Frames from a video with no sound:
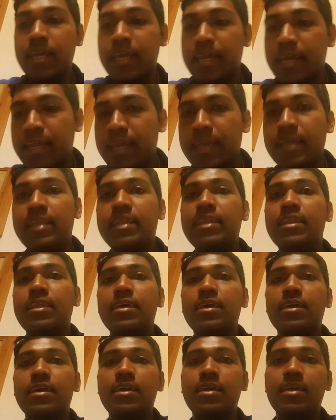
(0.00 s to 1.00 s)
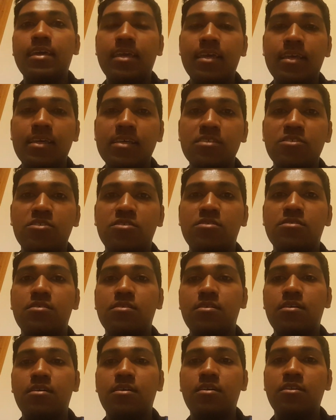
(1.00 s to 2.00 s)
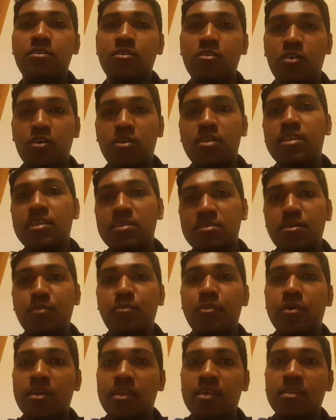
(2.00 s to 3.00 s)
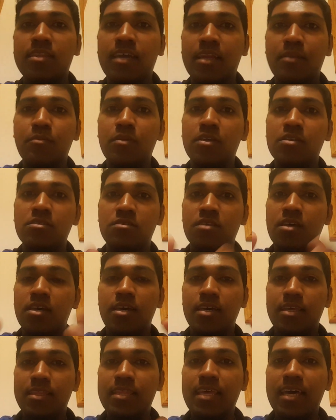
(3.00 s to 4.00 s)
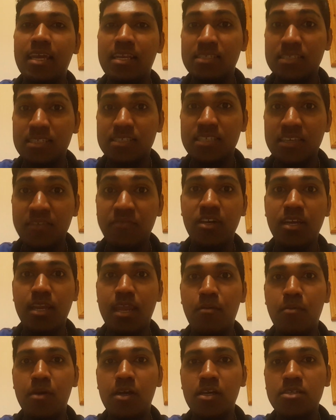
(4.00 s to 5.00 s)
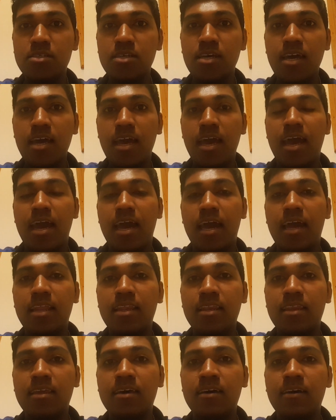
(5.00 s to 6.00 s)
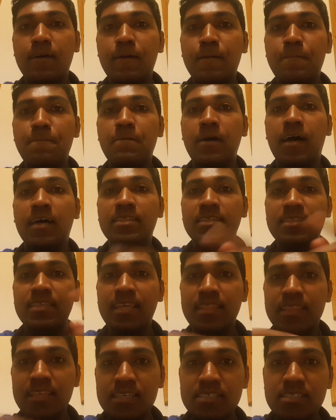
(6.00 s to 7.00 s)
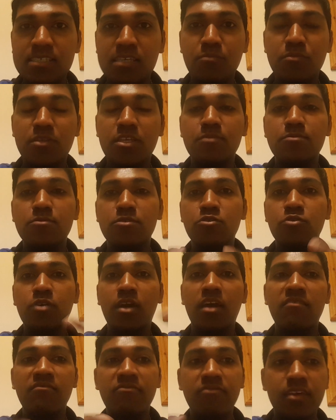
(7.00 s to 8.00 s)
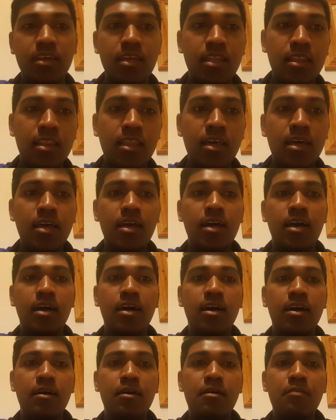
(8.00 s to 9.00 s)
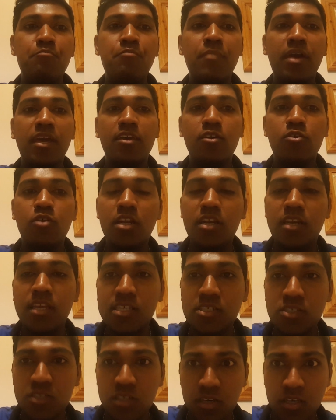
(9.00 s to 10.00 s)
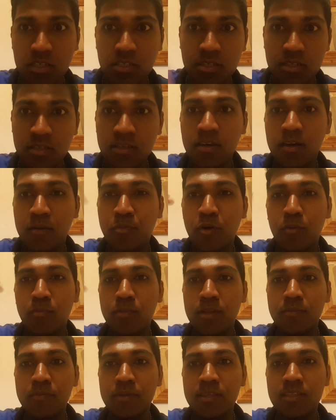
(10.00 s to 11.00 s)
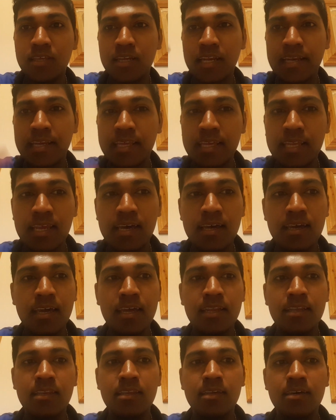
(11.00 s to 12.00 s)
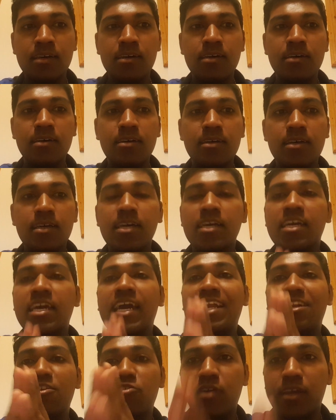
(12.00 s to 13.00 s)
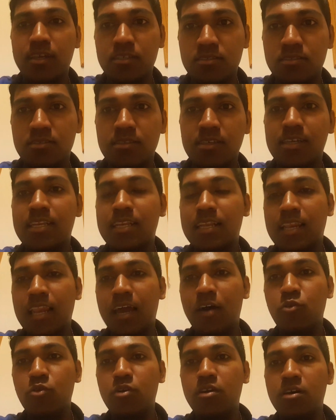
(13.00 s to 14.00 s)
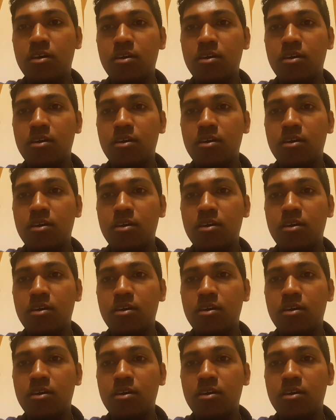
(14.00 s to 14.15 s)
it is not disappearing, that means there is a severe damage, and other than these symptoms, you can feel macular degeneration, a problem in the retina, and cataracts, the cloud